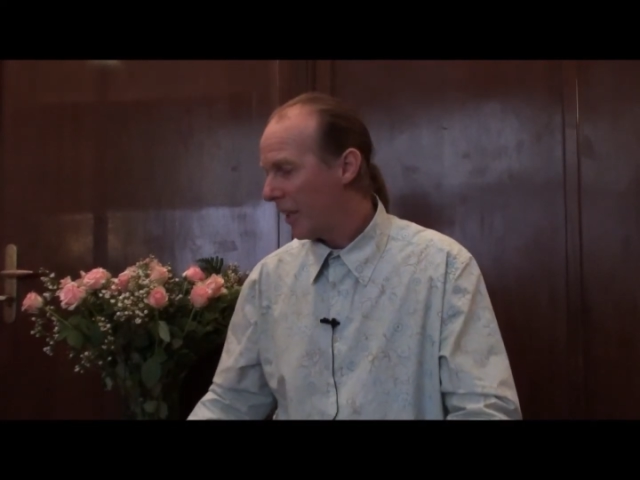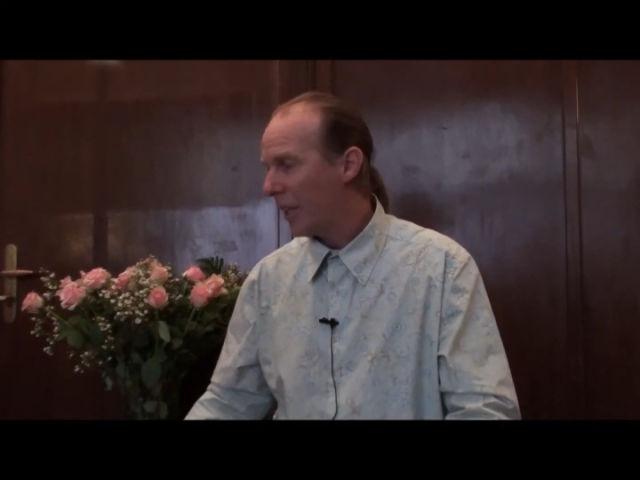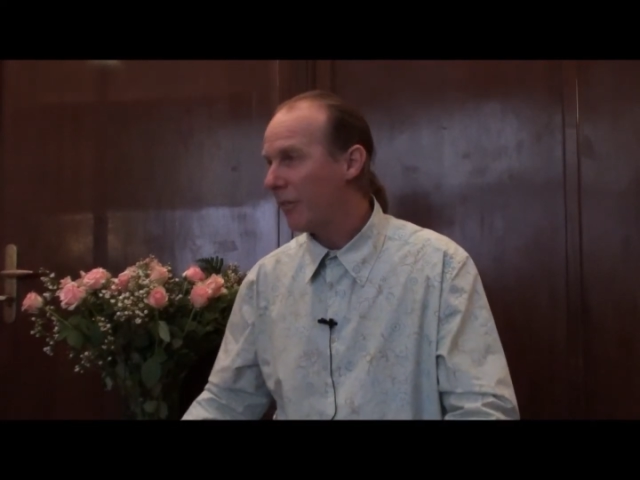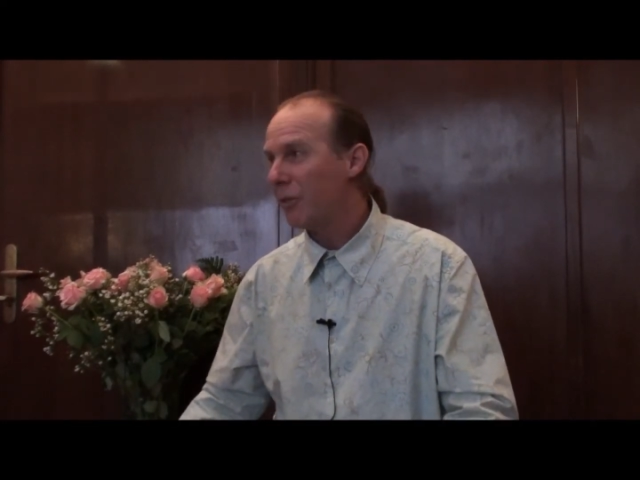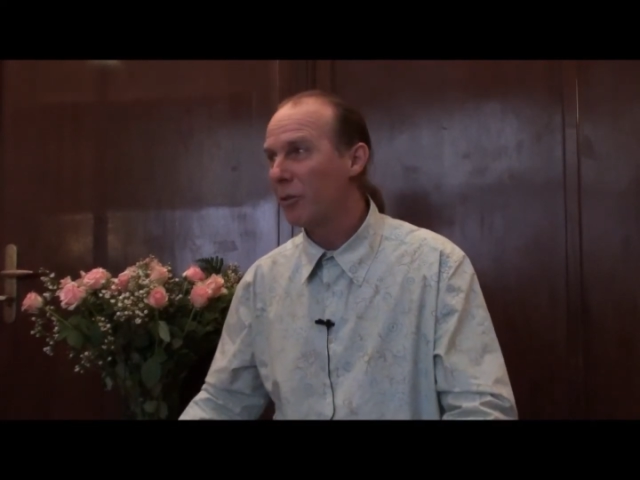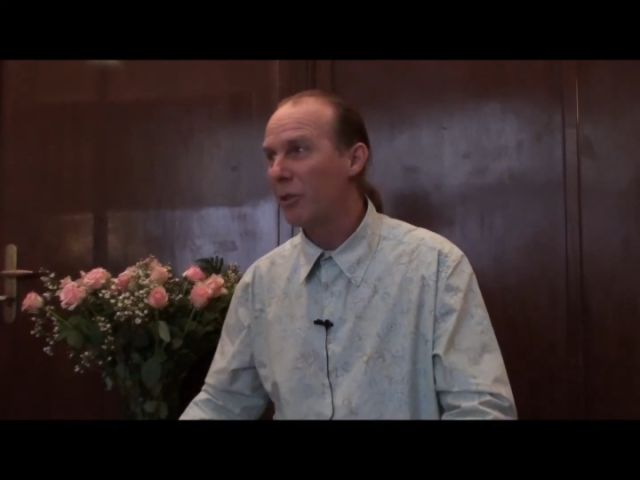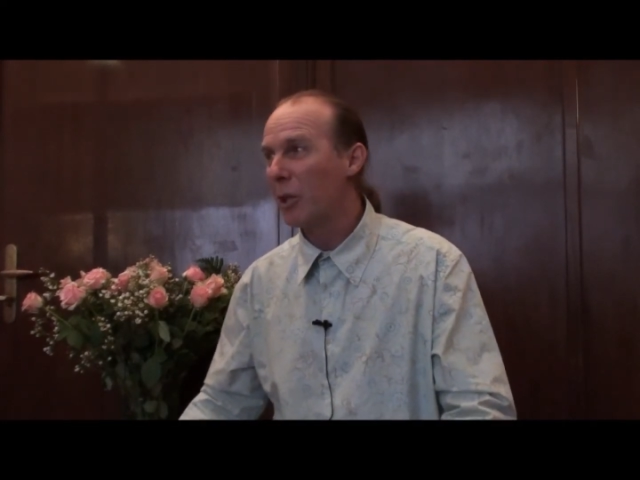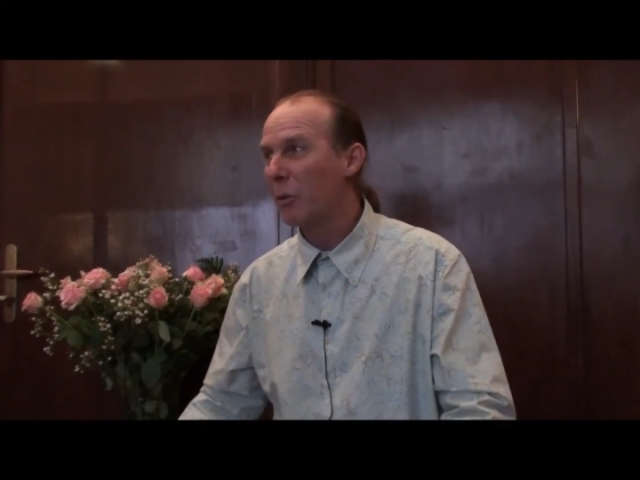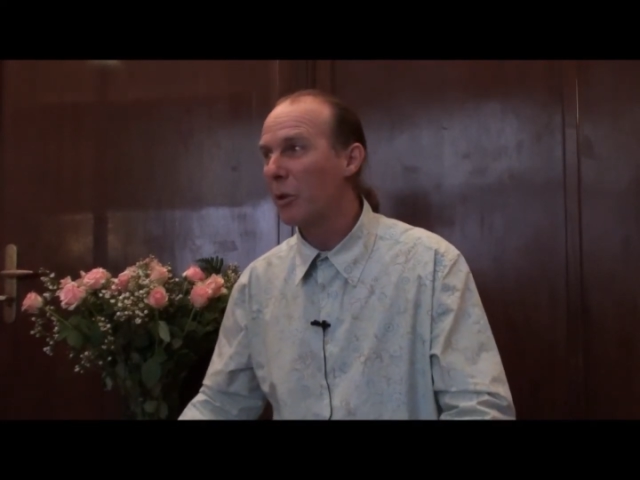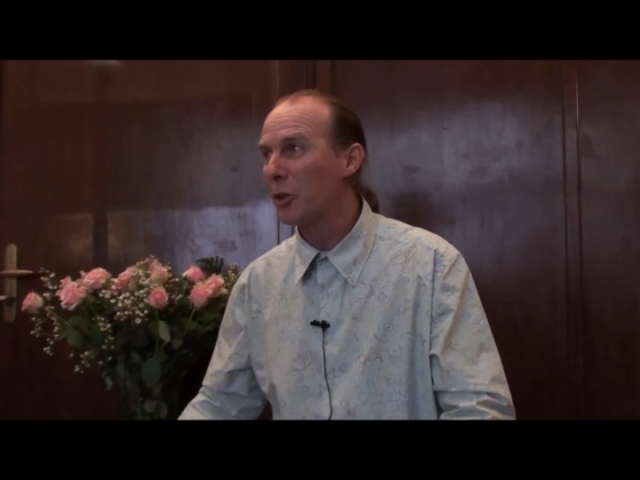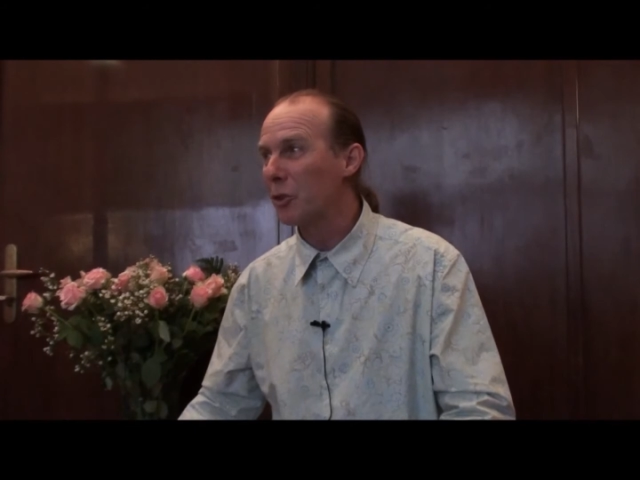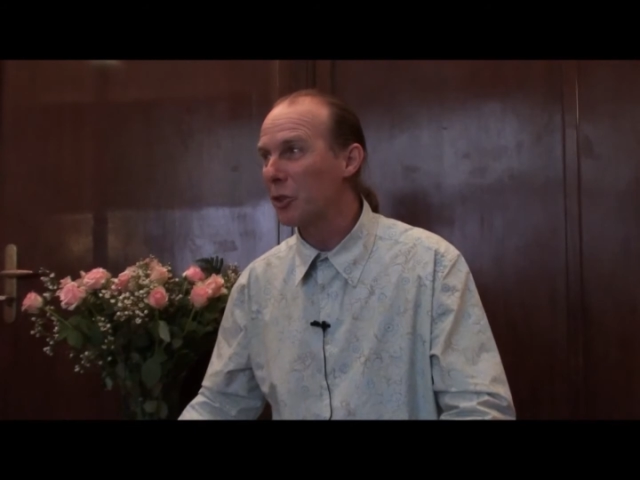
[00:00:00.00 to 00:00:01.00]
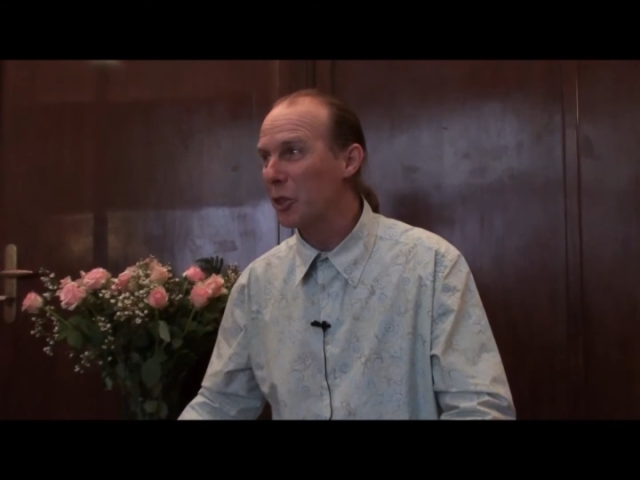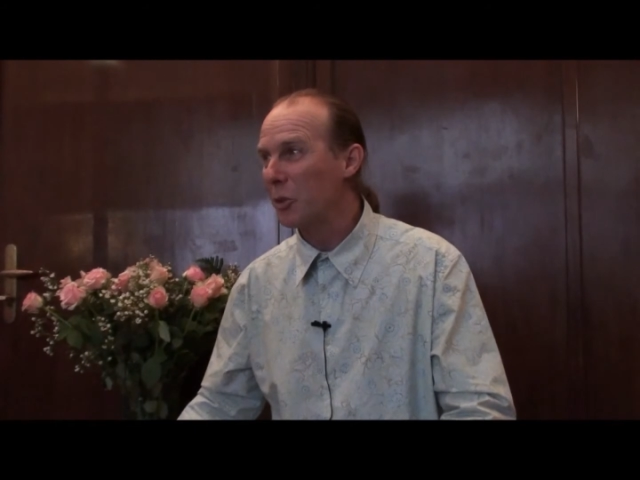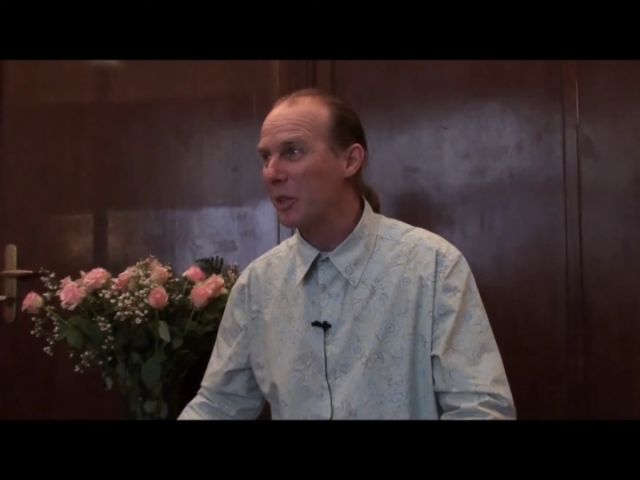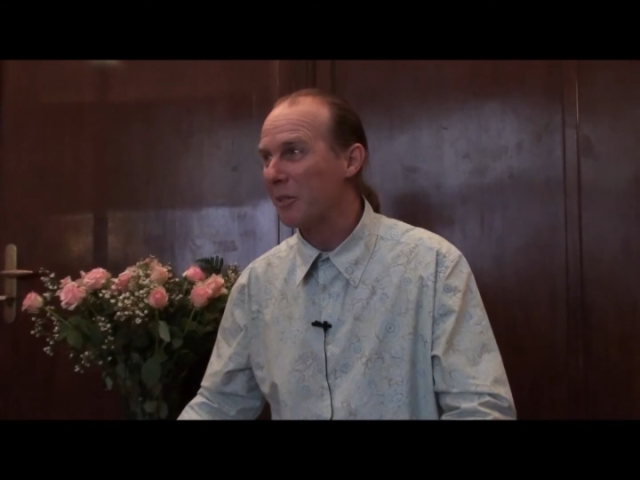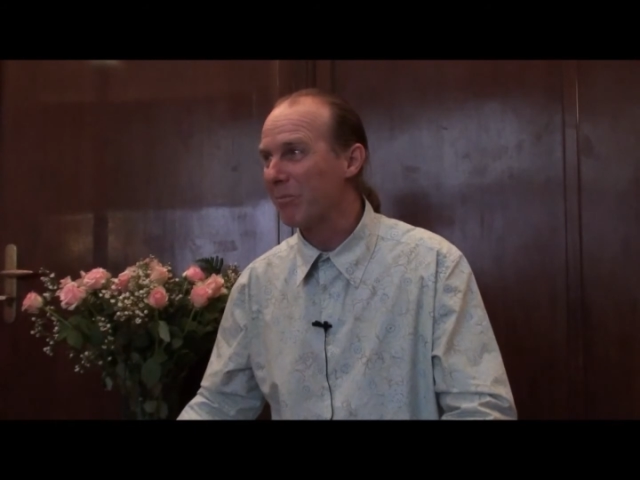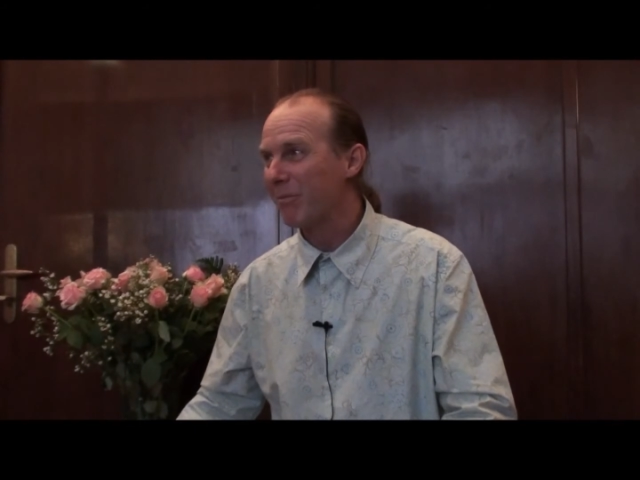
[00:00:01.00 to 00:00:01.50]
if you know what you're
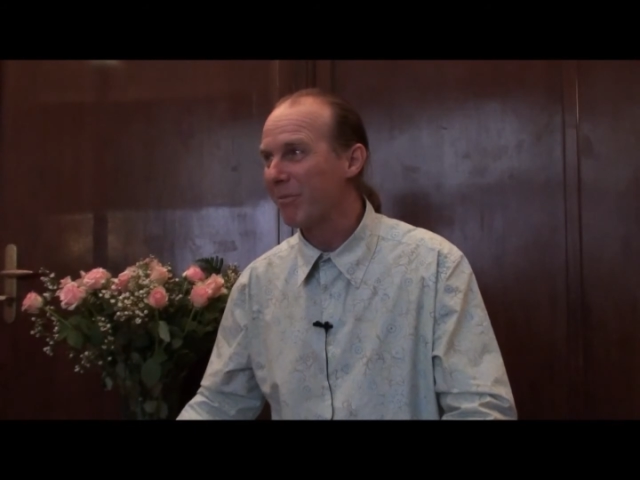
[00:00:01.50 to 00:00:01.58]
doing.